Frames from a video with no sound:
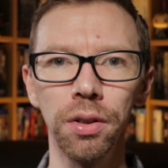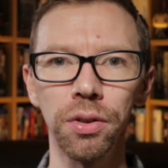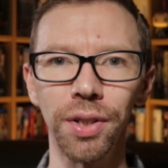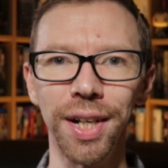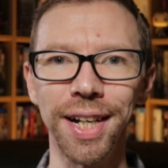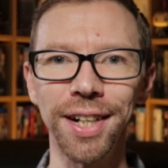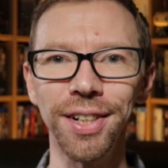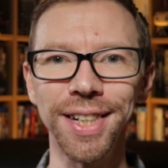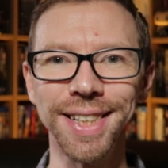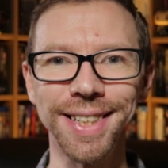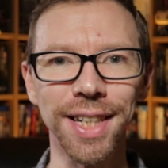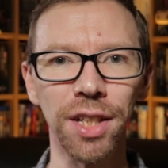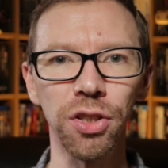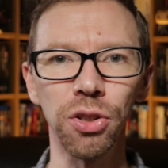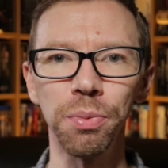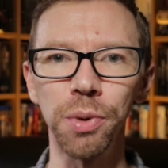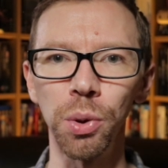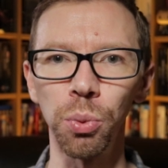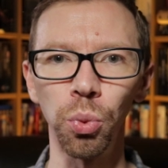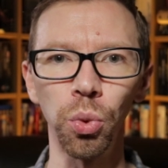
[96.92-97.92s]
So that kind of sets
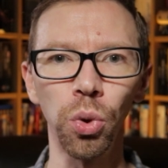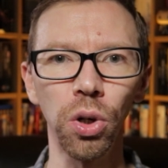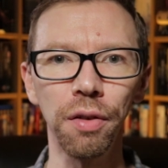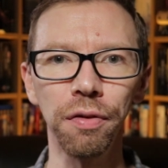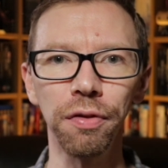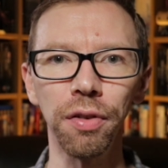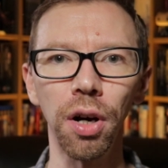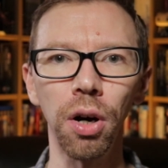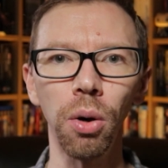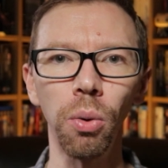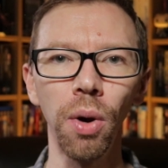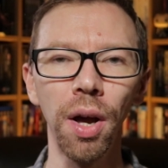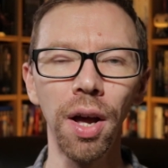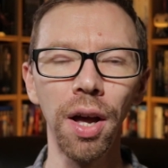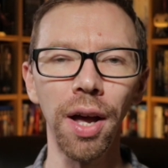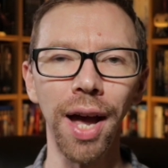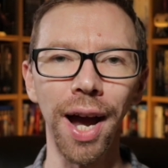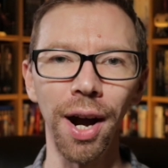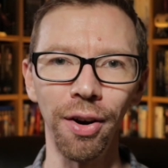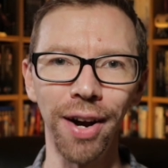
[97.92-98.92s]
up the workflow,
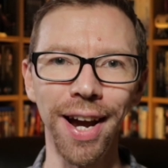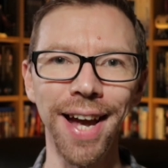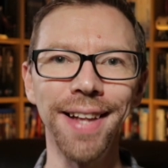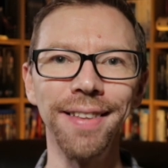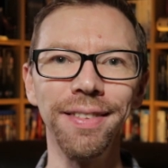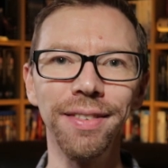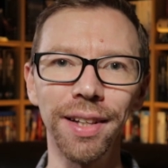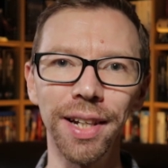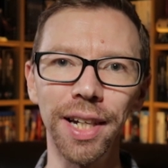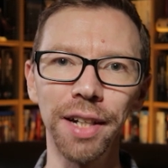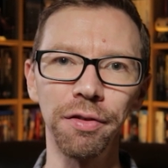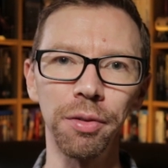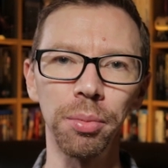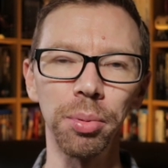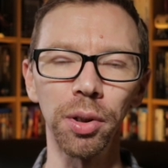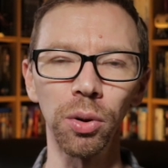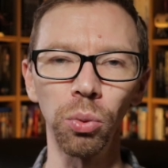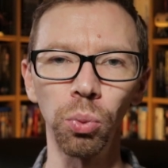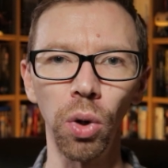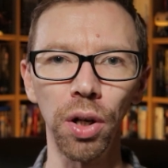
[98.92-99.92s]
our end
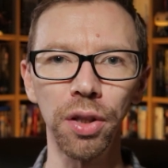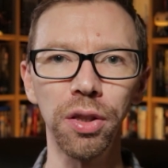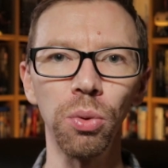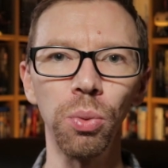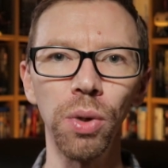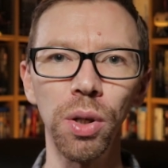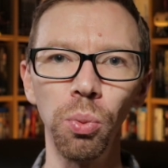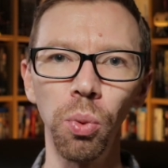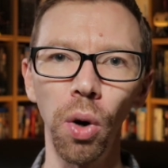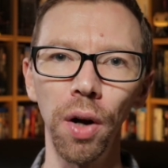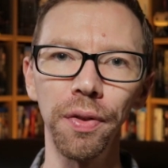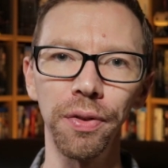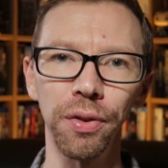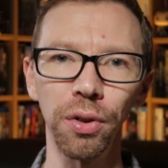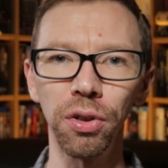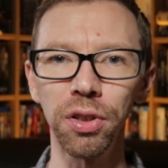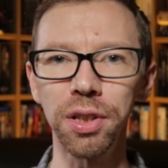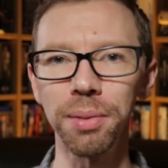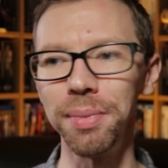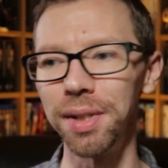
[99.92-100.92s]
deliverable, what do we want,
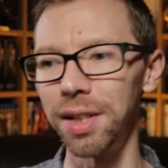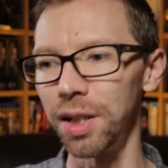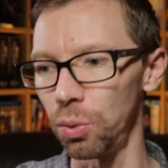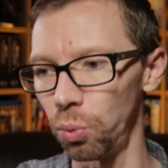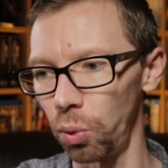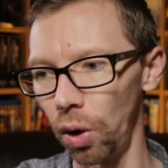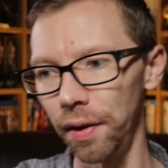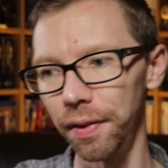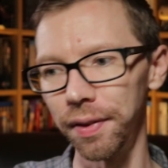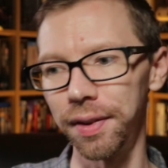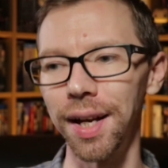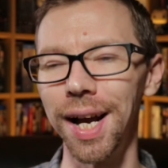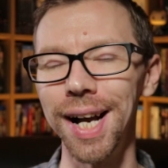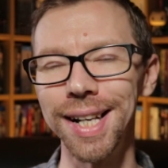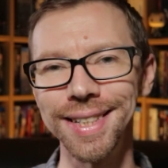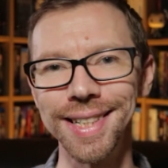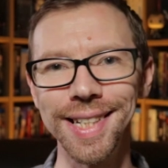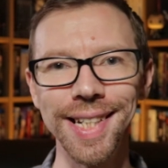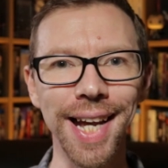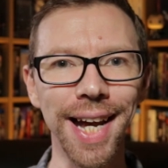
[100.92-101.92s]
ultimately want
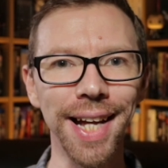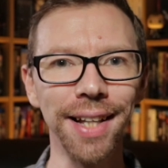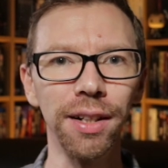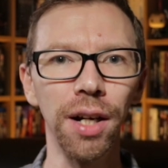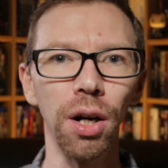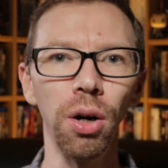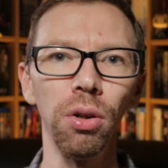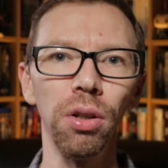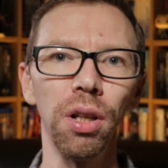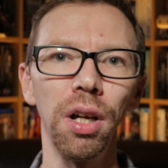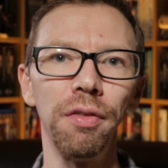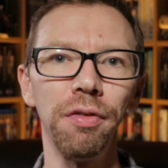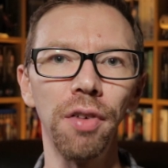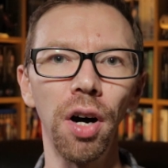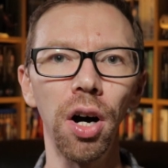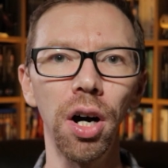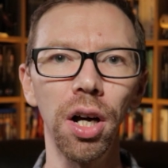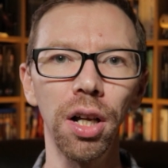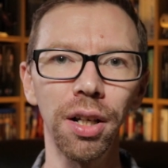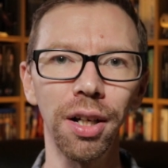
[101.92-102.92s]
as the end goal of
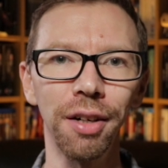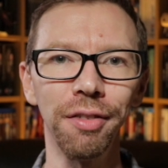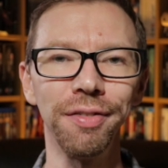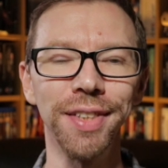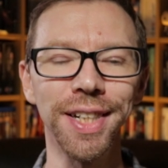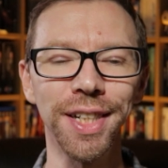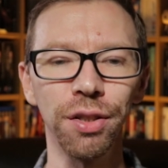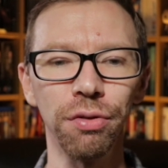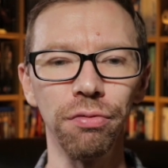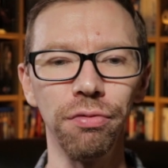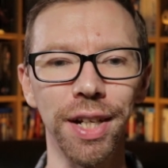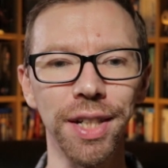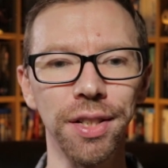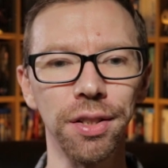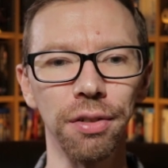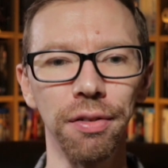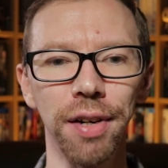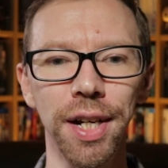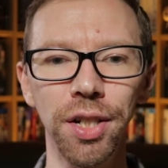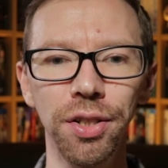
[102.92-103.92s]
all of this
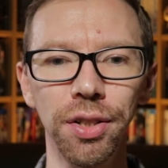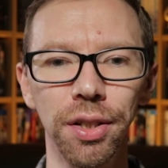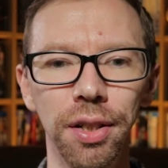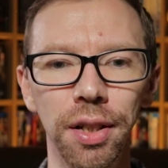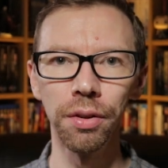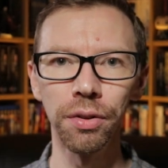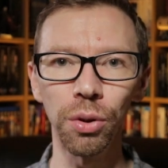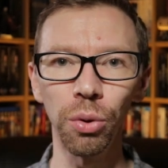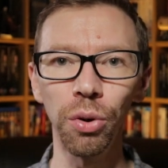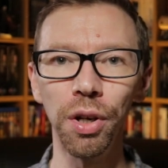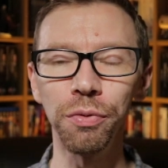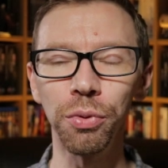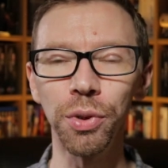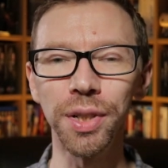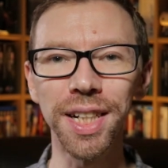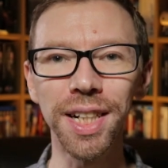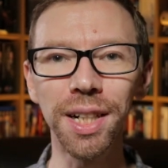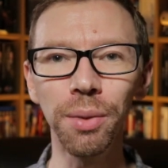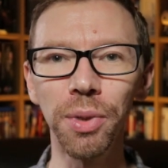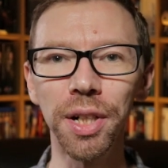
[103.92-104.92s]
restoration. So if we're
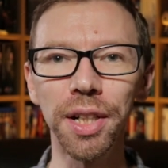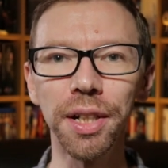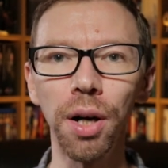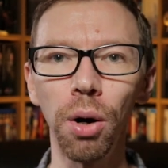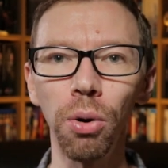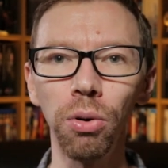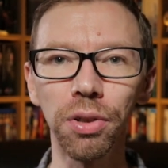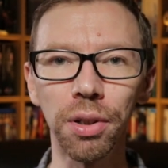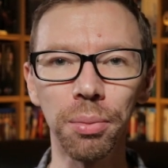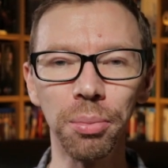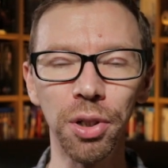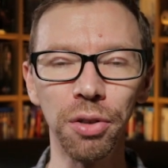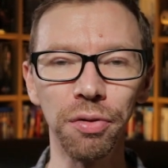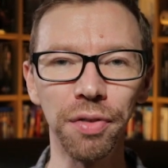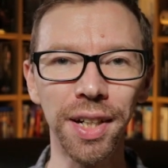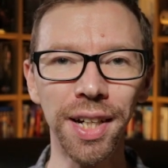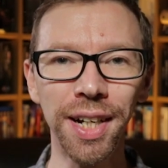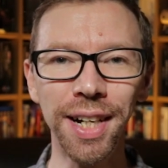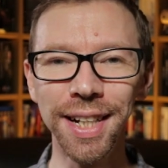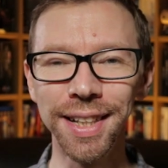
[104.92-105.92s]
dealing with an older
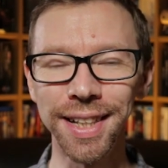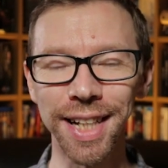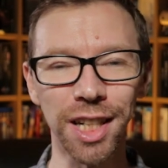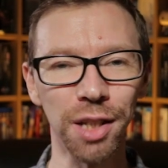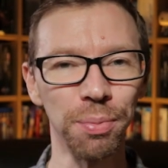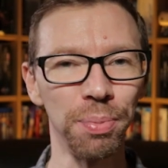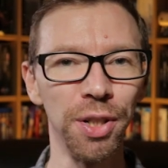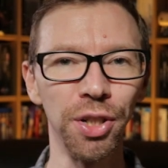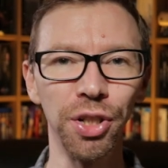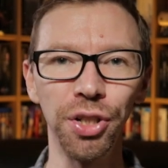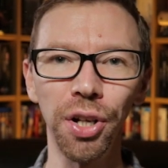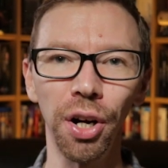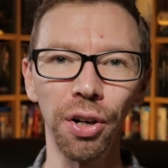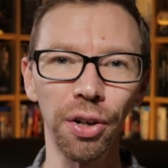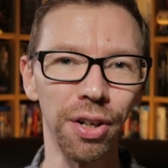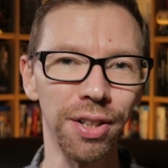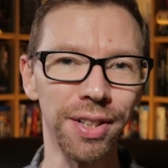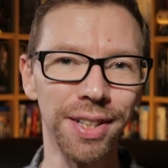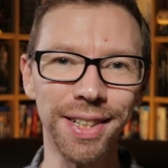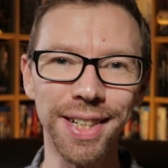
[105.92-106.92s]
movie that has been shot
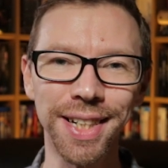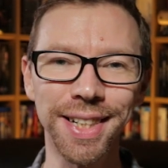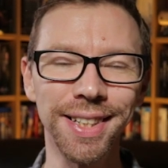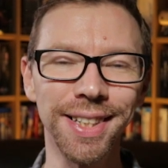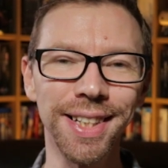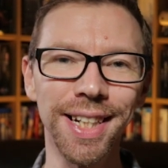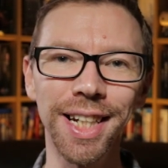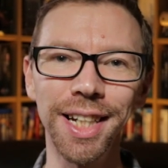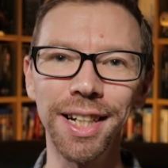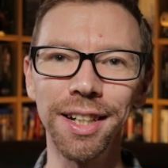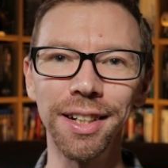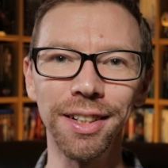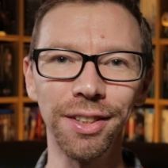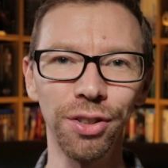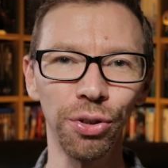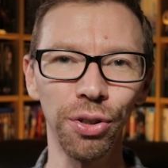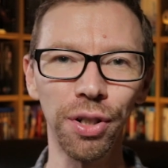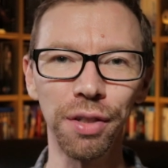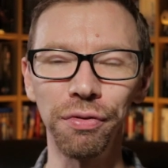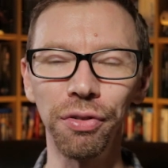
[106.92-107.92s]
on 16,
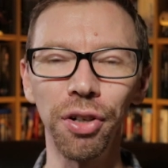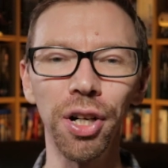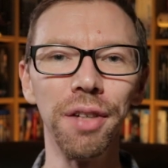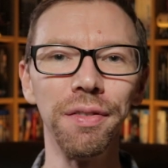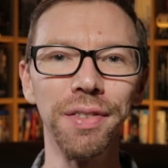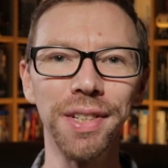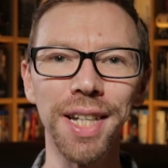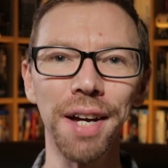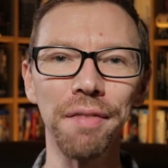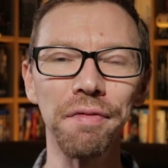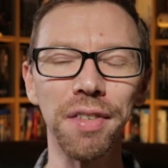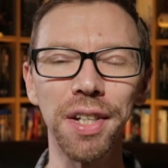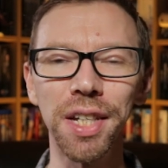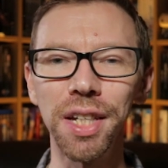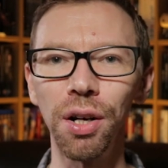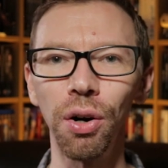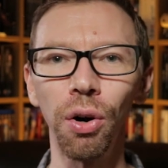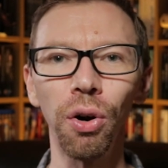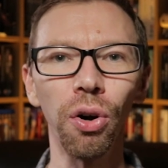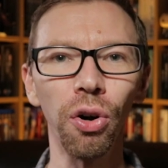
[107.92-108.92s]
35,
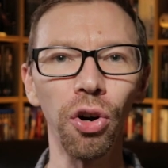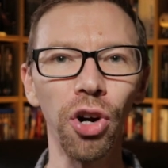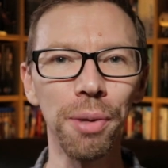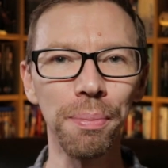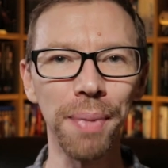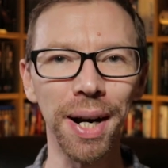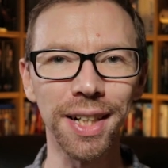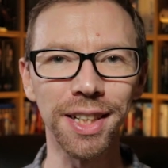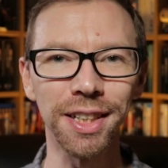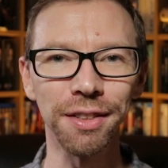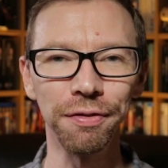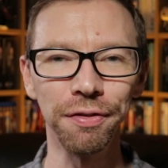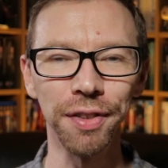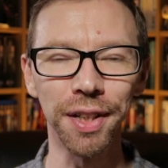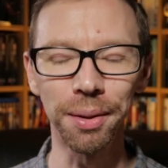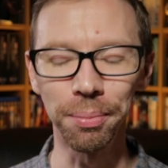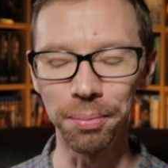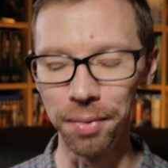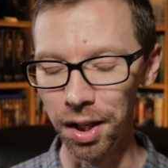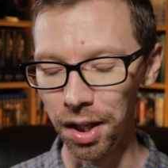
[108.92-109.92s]
70 or IMAX
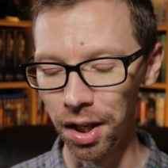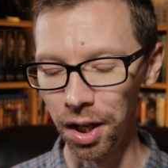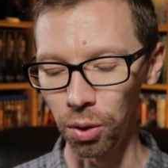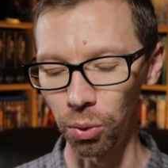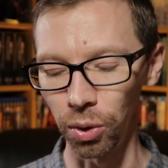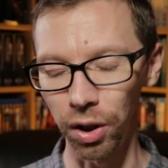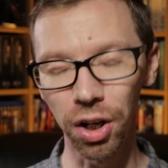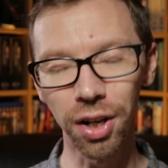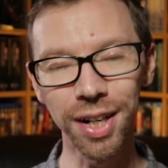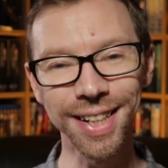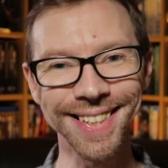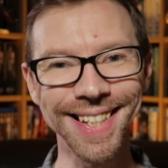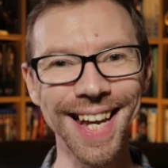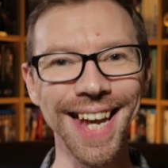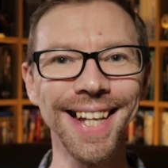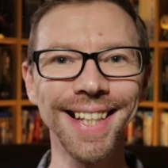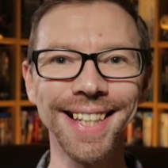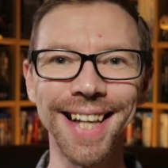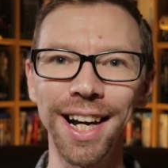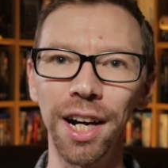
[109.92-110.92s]
film, we're going to
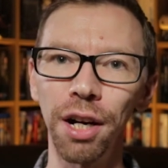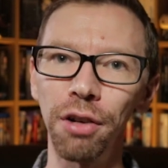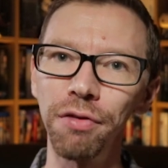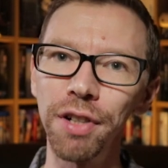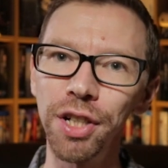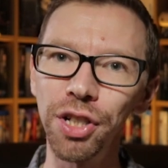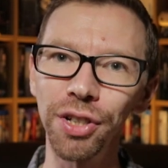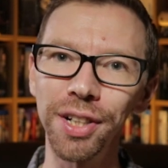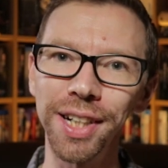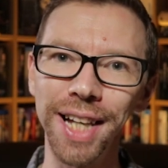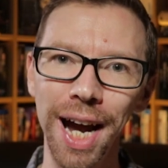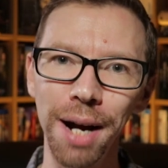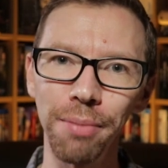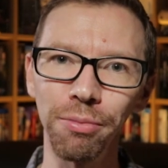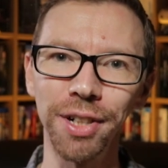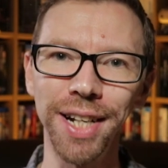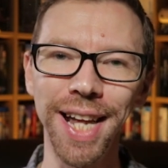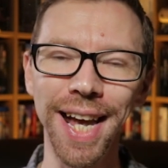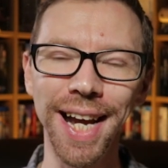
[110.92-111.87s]
take that original camera